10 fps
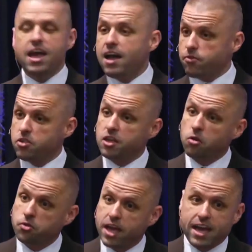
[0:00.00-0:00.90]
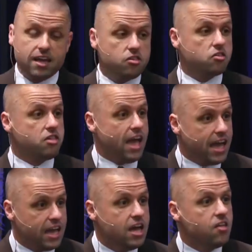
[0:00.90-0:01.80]
Every single day is a
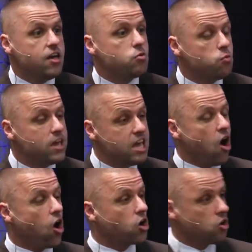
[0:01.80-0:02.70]
day that we are